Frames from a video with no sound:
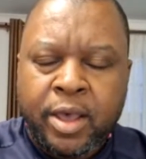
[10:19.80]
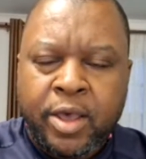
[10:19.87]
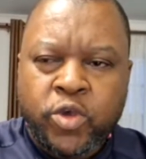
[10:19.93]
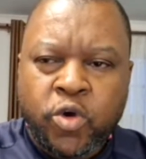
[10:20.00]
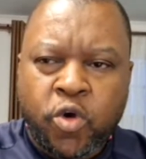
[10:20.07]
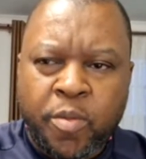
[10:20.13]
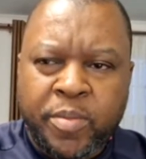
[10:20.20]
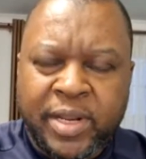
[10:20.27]

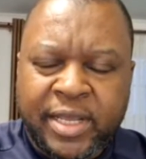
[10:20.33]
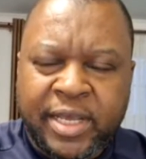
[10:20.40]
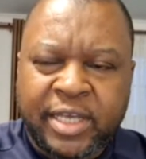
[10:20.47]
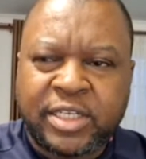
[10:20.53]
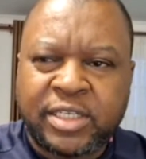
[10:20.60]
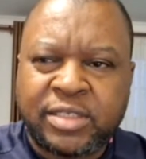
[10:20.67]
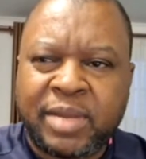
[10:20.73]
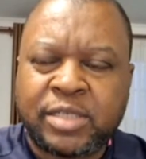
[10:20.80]
your
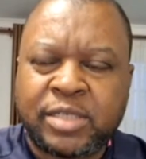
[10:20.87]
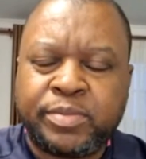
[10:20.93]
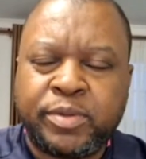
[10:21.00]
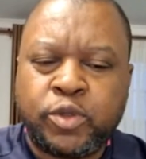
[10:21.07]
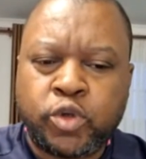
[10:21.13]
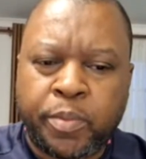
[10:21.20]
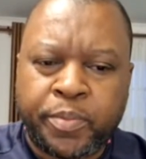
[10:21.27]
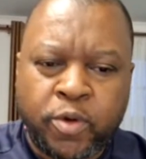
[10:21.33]
communications must be
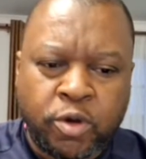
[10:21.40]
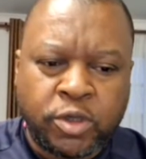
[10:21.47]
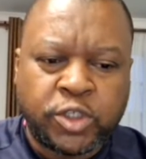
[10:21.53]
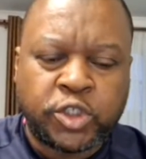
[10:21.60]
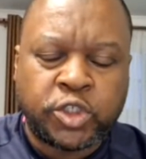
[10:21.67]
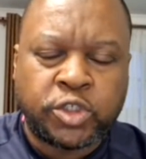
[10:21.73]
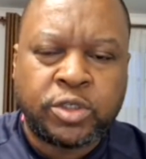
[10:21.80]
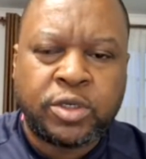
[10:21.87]
top
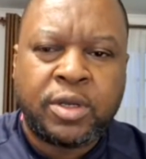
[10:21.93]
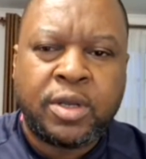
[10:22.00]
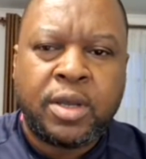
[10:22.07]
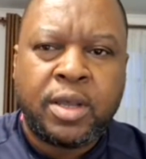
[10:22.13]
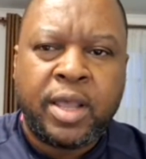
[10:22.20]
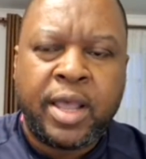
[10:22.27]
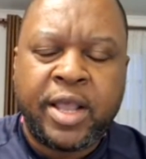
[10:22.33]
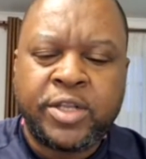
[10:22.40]
notch
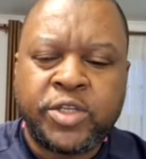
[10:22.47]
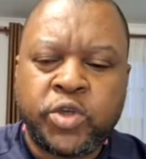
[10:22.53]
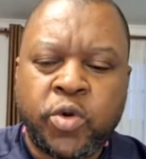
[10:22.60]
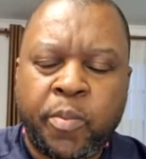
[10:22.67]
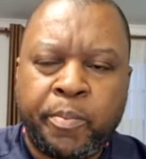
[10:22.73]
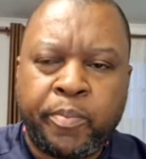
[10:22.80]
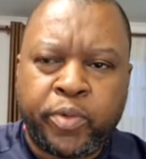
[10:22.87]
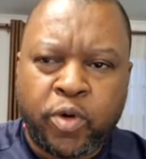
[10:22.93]
and
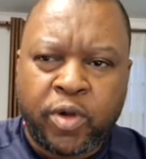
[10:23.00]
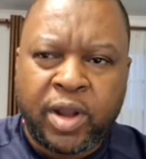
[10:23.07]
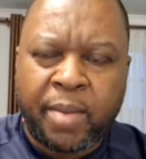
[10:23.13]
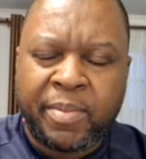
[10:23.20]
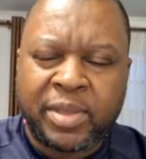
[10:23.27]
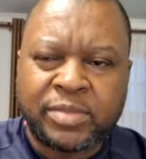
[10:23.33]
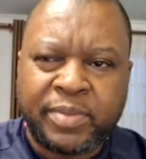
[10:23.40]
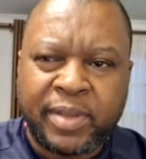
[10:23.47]
your
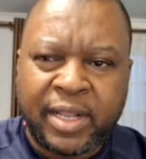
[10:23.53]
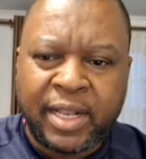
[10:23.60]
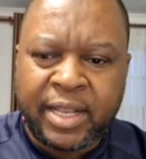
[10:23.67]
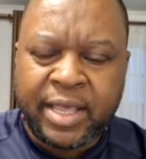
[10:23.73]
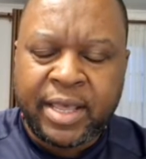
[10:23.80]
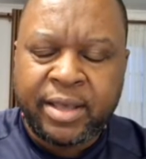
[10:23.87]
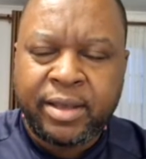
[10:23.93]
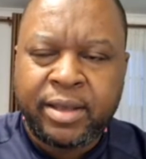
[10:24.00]
program must be
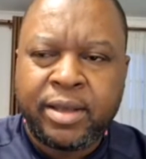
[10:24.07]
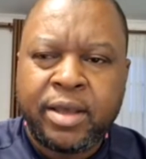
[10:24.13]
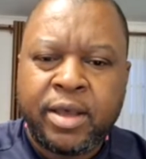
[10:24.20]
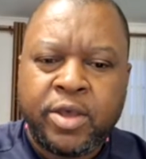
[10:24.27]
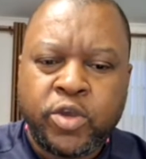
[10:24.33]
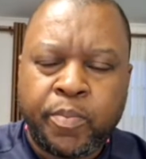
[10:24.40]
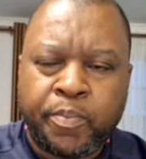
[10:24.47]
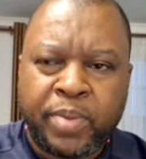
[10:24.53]
clear,
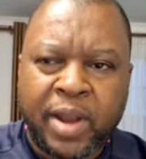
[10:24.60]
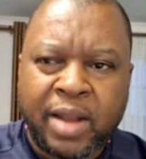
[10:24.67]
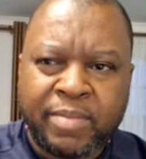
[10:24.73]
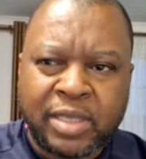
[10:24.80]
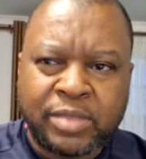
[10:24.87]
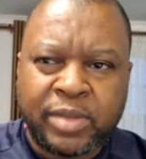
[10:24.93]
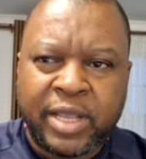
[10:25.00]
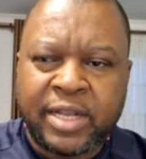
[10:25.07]
your plan
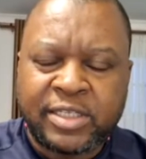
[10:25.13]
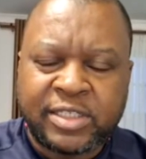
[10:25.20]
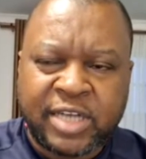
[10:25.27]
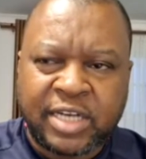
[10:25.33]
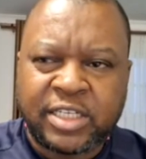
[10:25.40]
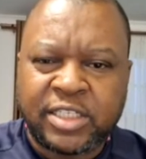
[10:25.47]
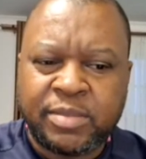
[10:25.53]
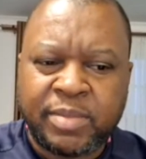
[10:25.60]
must be, and
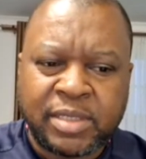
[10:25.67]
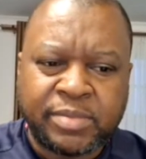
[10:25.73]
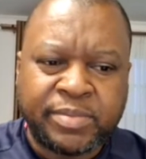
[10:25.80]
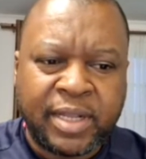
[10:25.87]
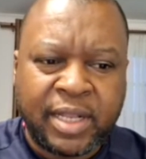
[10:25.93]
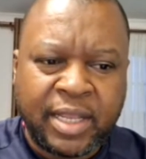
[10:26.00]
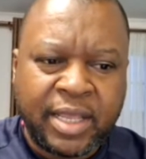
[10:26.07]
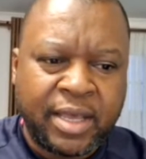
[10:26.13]
strategy must
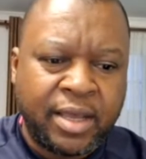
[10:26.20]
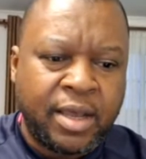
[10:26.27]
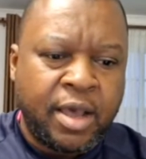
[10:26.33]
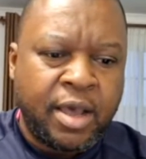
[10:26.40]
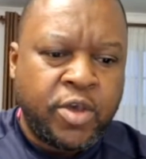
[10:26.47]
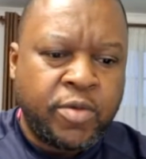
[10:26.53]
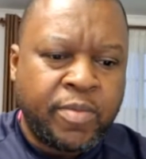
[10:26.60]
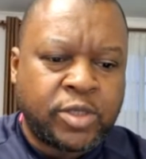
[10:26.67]
be clear.
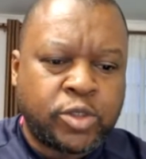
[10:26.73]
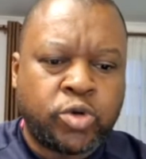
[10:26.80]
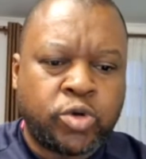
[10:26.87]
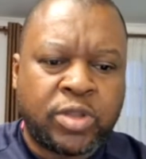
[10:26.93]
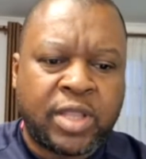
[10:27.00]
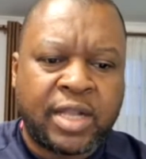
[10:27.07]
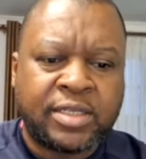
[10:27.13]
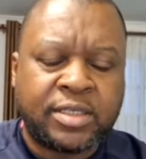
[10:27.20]
You must
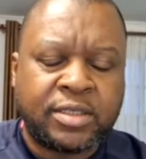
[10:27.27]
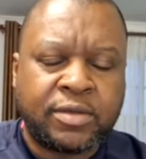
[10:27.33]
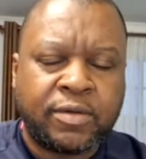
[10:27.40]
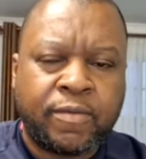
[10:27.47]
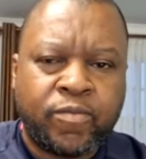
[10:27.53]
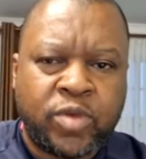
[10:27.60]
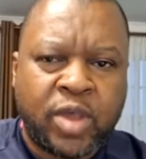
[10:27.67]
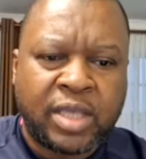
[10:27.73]
show that
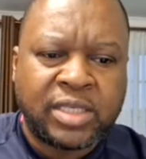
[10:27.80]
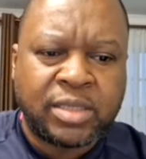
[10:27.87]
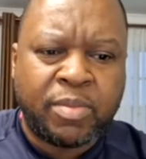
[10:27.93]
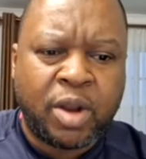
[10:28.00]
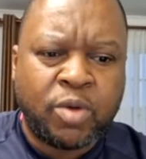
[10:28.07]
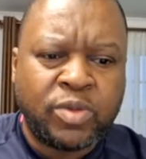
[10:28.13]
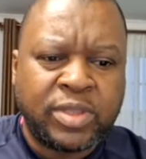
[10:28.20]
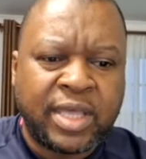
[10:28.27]
you are
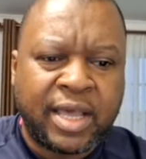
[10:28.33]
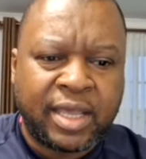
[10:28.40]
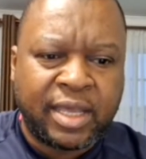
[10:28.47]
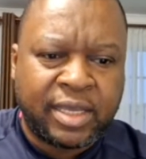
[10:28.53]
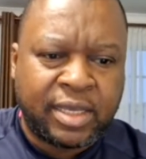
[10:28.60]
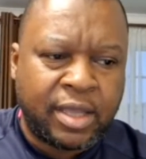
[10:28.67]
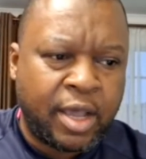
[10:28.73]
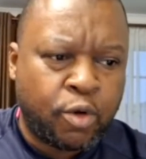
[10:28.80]
someone with
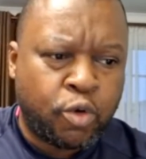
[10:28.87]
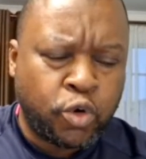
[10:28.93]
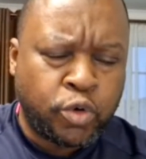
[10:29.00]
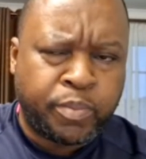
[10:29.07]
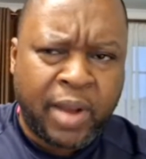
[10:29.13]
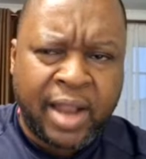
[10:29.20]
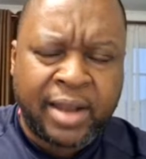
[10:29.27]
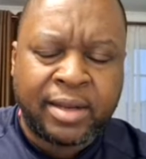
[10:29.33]
a
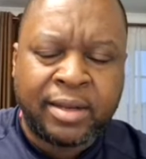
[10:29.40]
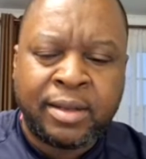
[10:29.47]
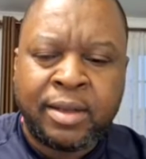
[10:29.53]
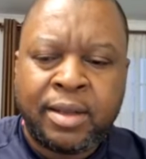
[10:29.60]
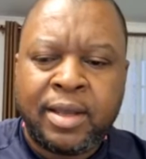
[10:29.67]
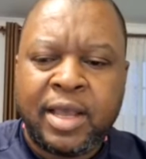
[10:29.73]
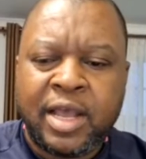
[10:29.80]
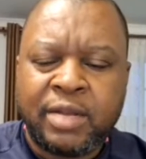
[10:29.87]
good plan
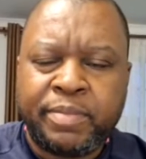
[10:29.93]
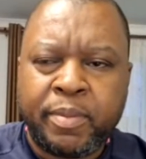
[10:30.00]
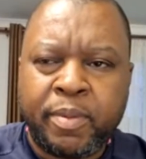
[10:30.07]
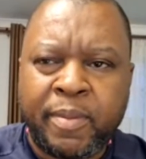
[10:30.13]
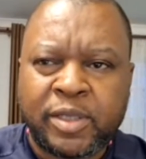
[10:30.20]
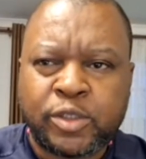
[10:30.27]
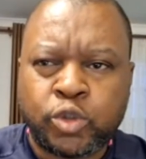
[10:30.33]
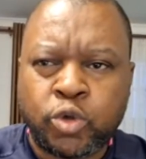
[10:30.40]
and
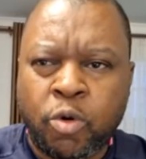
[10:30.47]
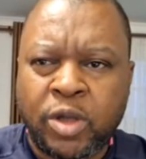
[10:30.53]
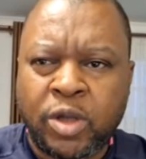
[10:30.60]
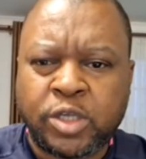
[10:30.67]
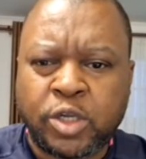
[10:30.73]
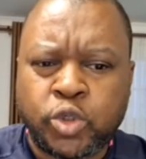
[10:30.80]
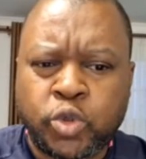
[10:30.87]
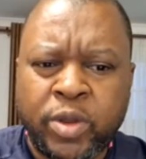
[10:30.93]
people must know
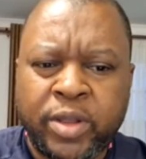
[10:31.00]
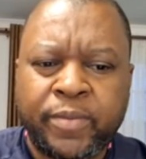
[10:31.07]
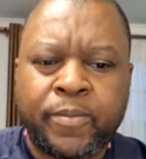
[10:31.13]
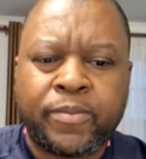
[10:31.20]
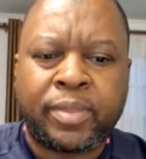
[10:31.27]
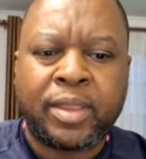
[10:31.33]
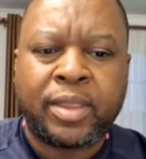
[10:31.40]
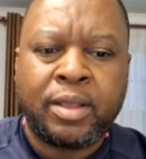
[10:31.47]
what you're doing.